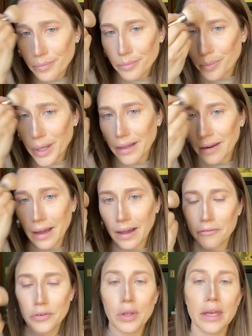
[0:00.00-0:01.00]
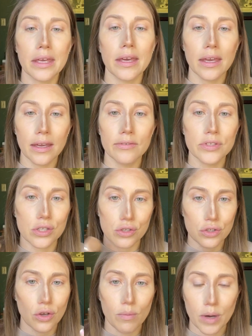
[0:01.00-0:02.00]
But I feel like it gives
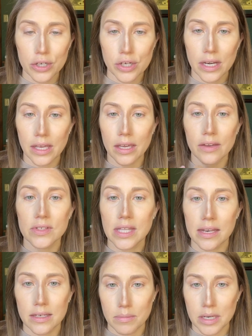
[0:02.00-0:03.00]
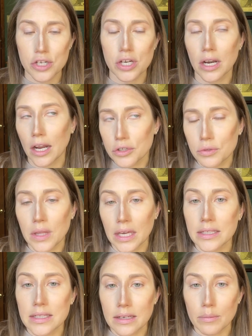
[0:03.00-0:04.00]
so much, and it gives that dimension. I do think
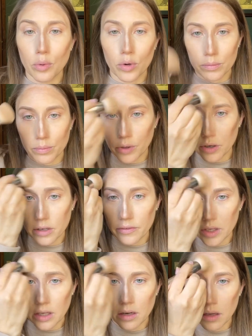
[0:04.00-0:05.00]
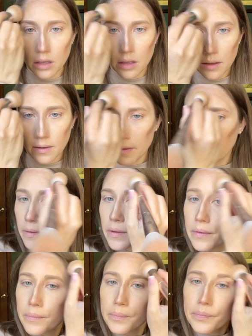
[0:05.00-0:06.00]
it's an important part of it.
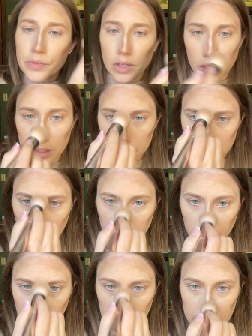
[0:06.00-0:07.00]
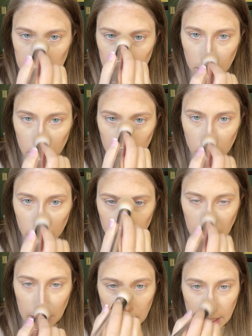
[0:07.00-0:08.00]
All right, so I've blended all of
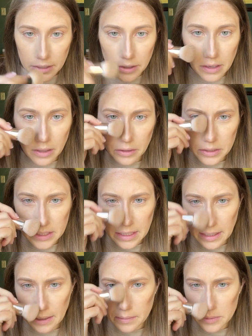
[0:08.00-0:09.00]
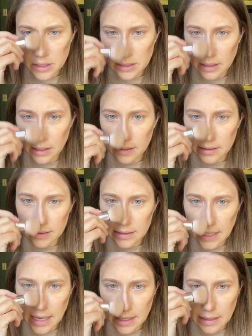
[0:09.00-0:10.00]
my lighter colors, and now I'm just gonna
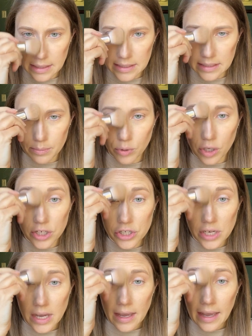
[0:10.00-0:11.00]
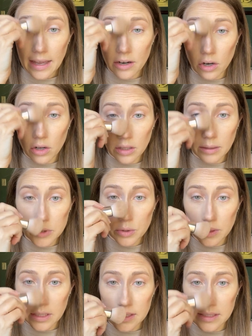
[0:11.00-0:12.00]
take this brush, and all I'm
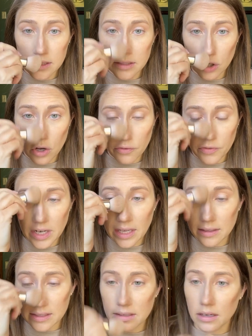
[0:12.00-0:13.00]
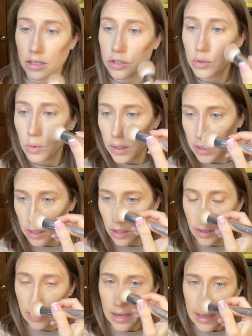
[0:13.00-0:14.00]
doing is softening this contour
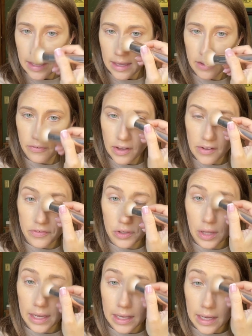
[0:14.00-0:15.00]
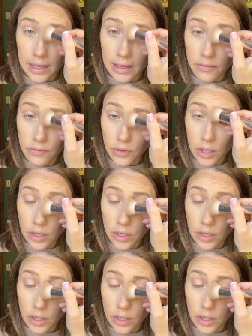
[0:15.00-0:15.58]
here. If I feel like I have